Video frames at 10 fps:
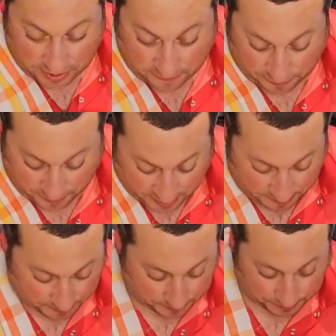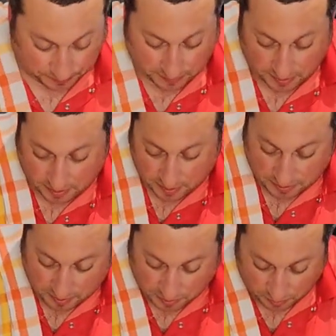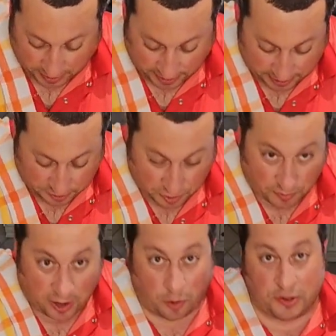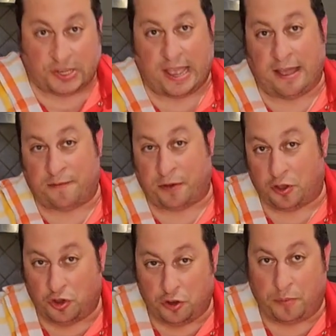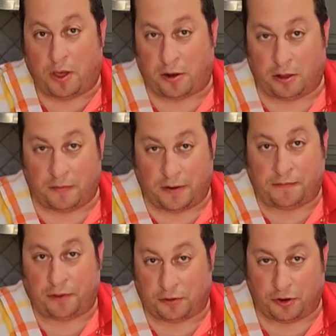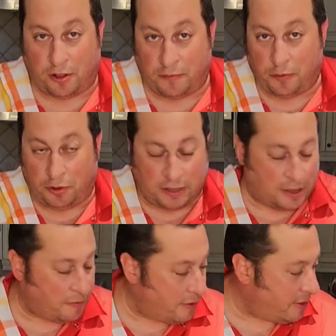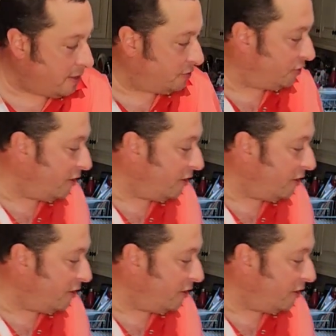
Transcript: for a minute. What I like to do, I always have a good bottle of unfiltered olive oil kicking around the house.